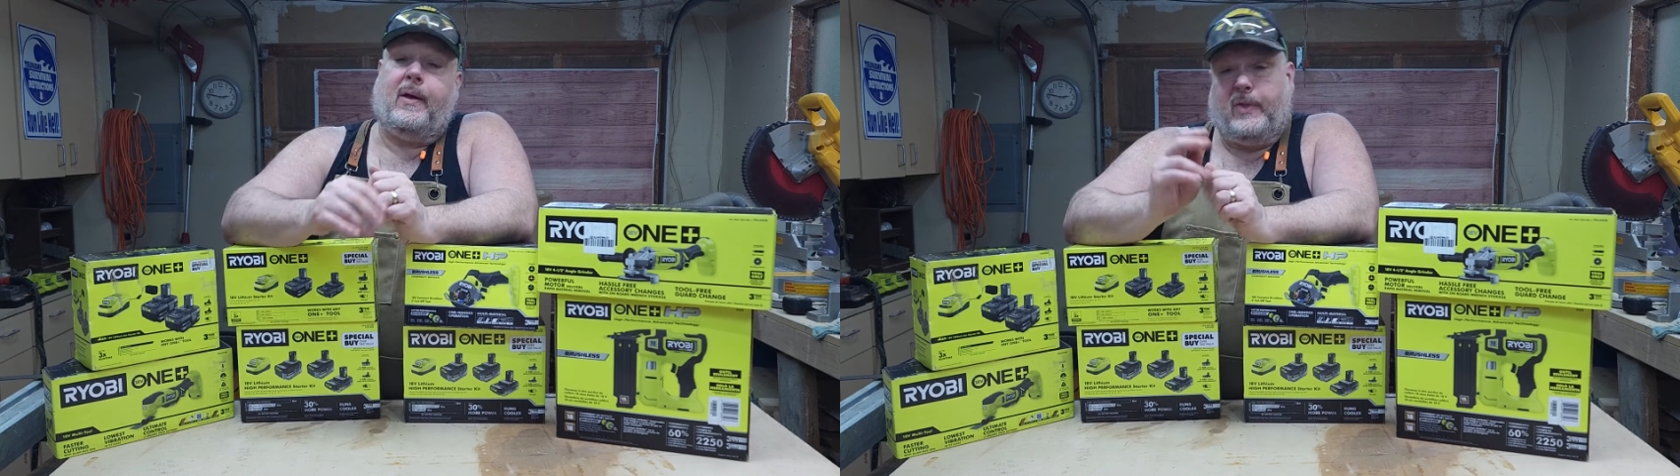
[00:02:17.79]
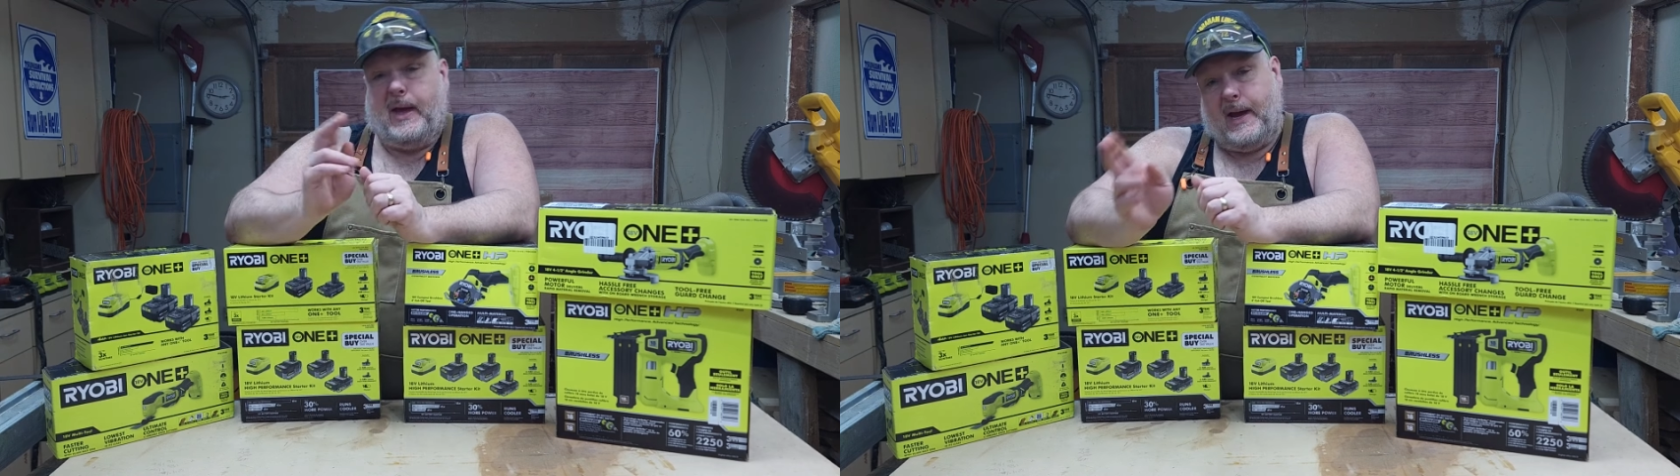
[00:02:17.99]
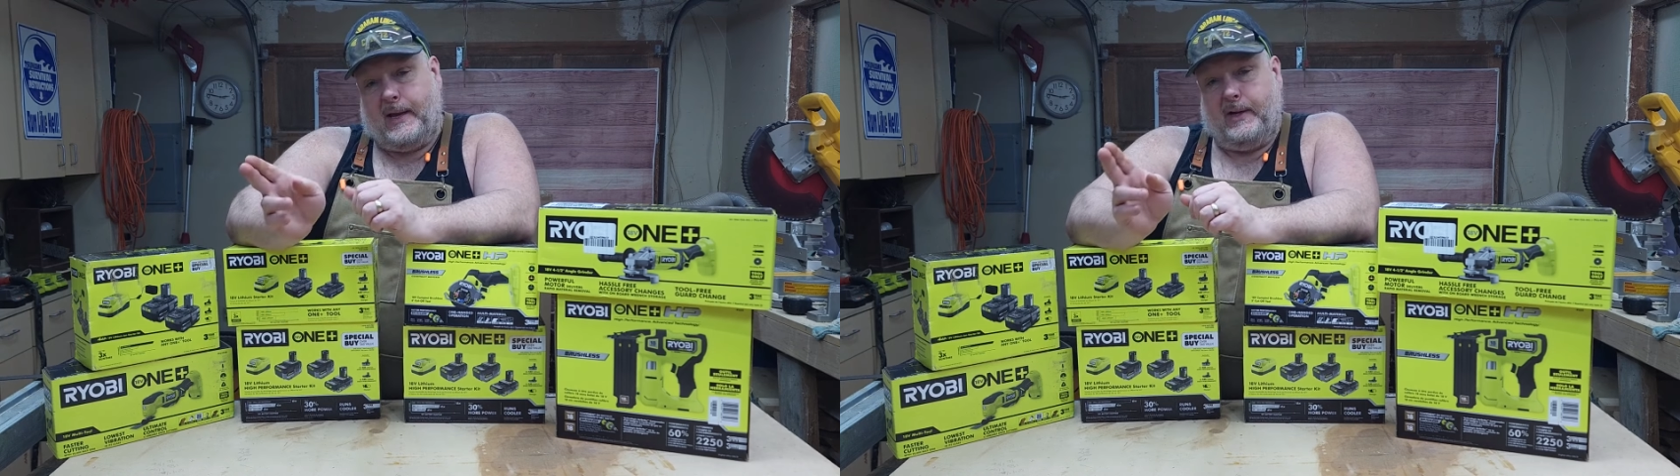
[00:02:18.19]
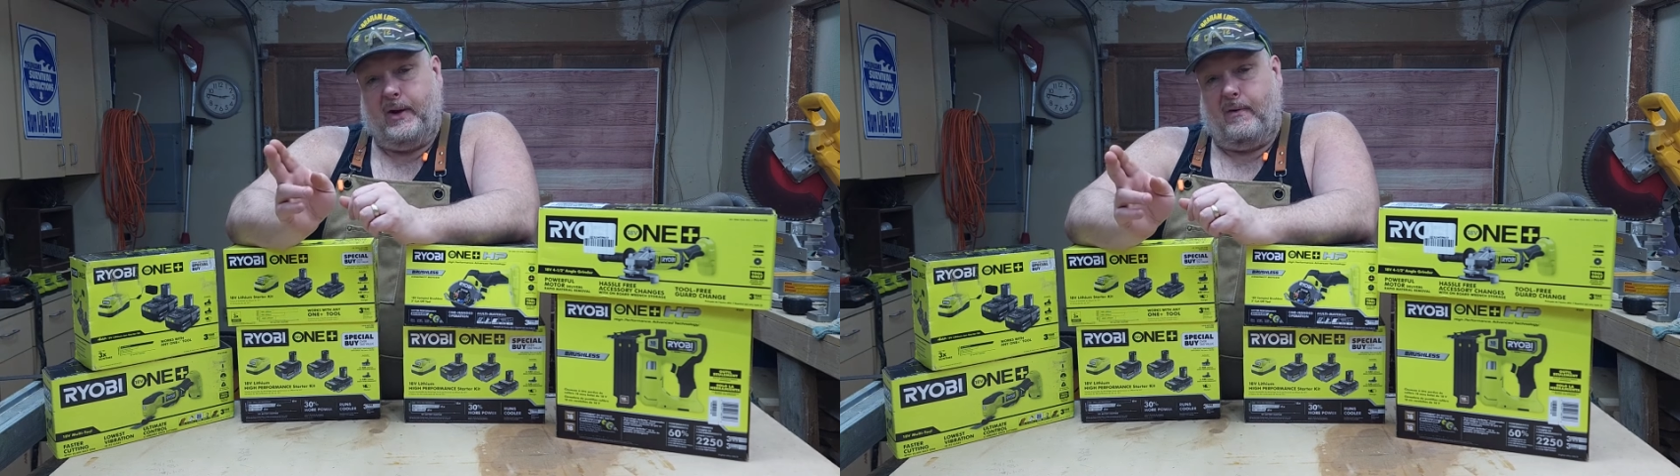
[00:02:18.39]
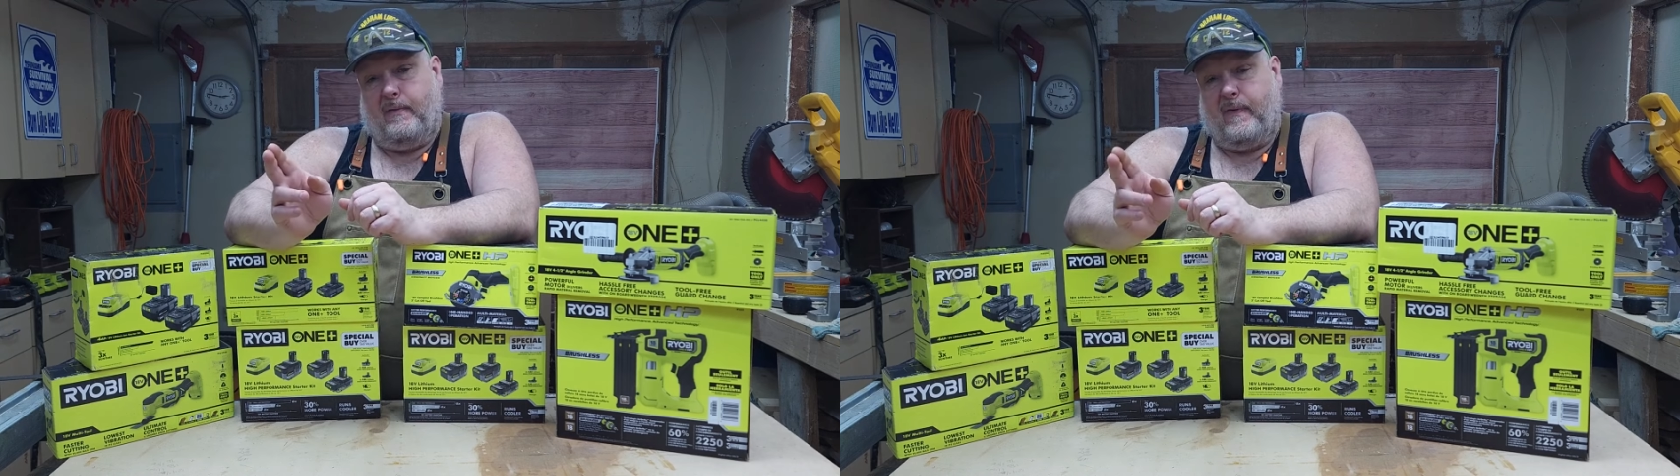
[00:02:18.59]
and they had to
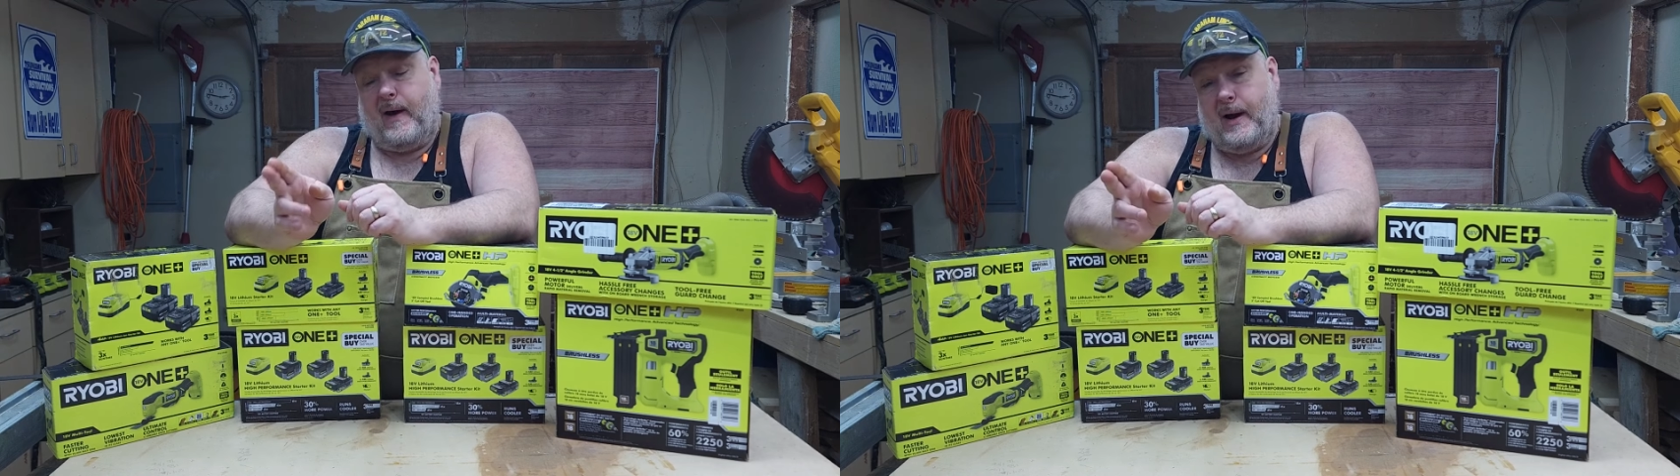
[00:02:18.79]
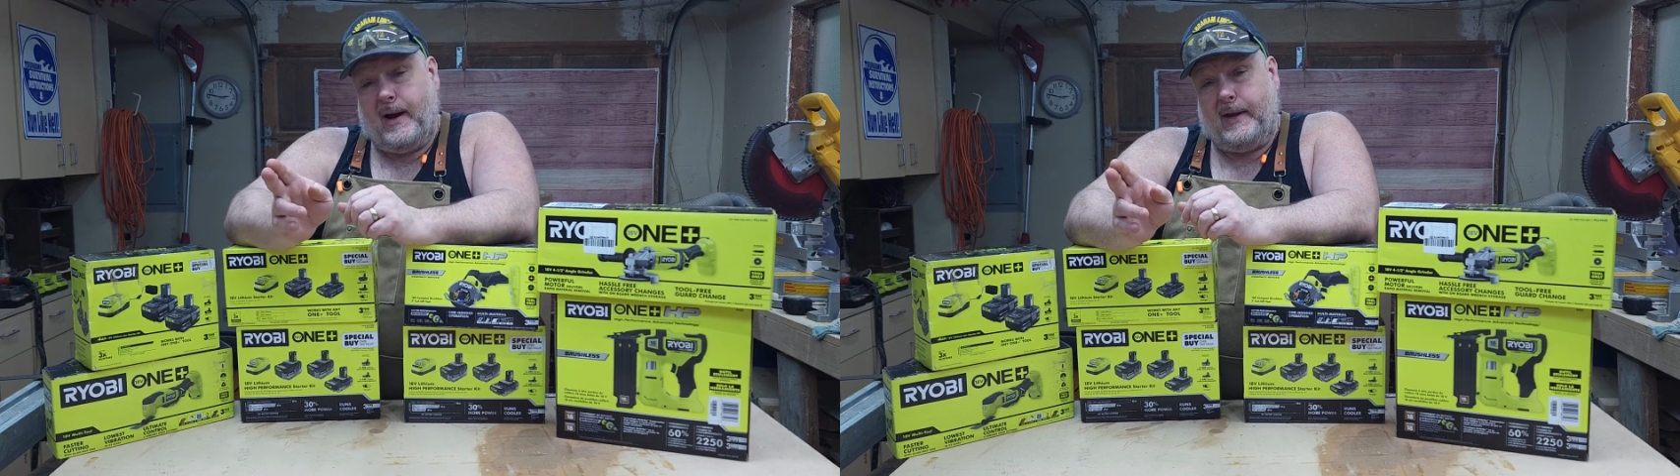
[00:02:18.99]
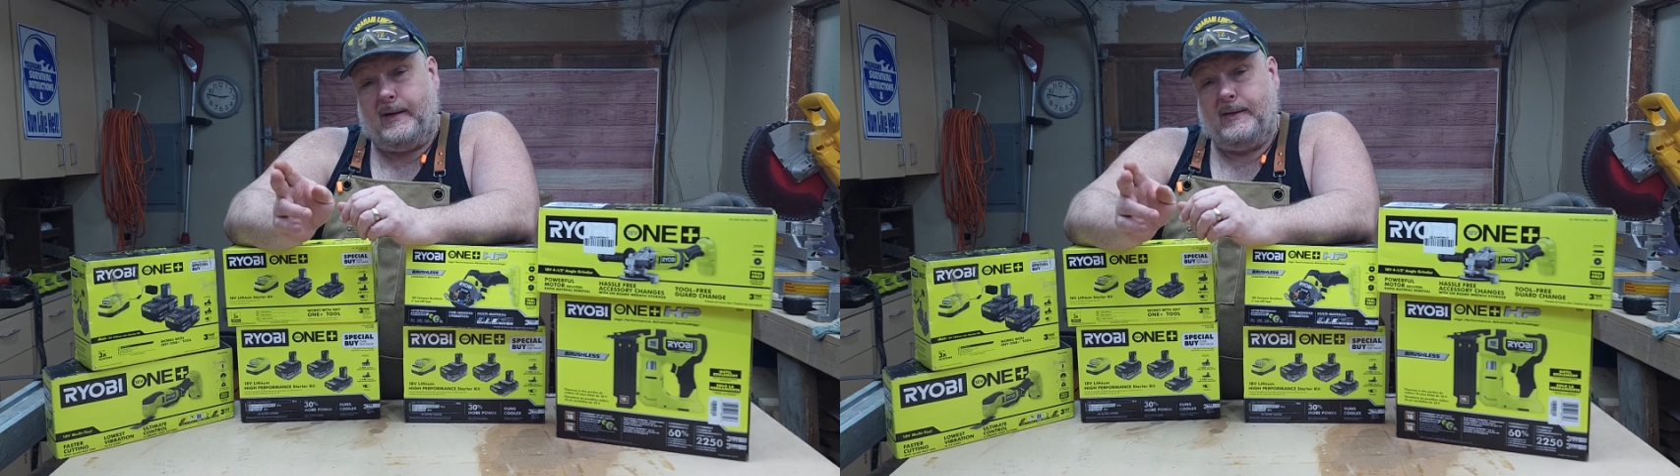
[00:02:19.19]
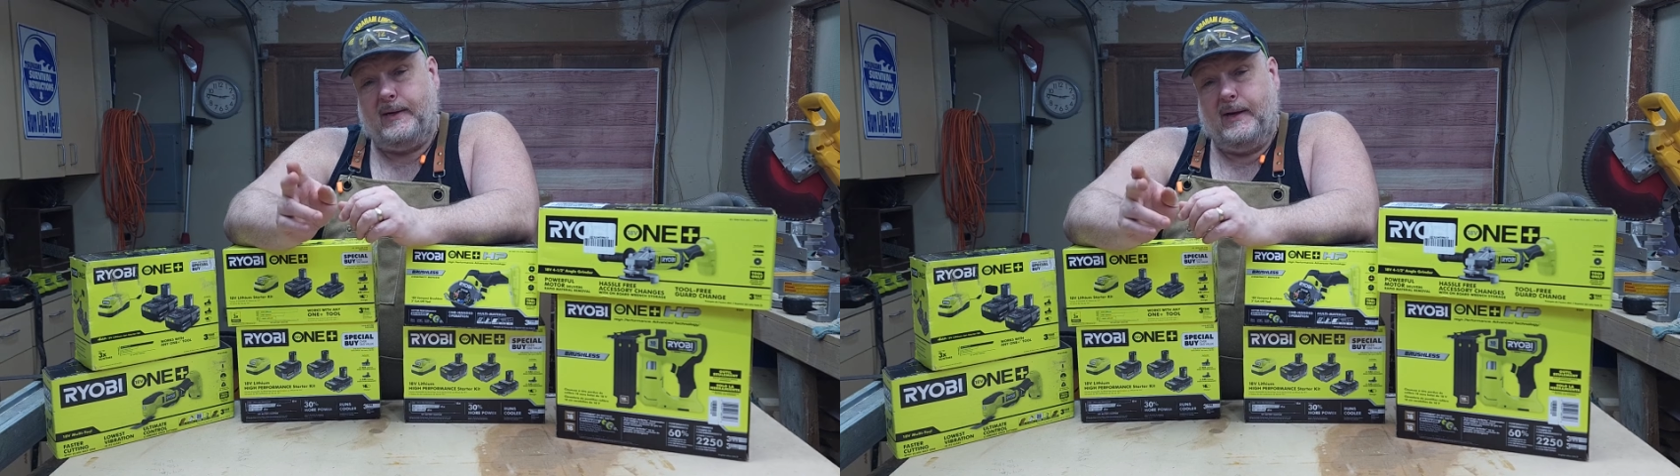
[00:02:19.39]
go find,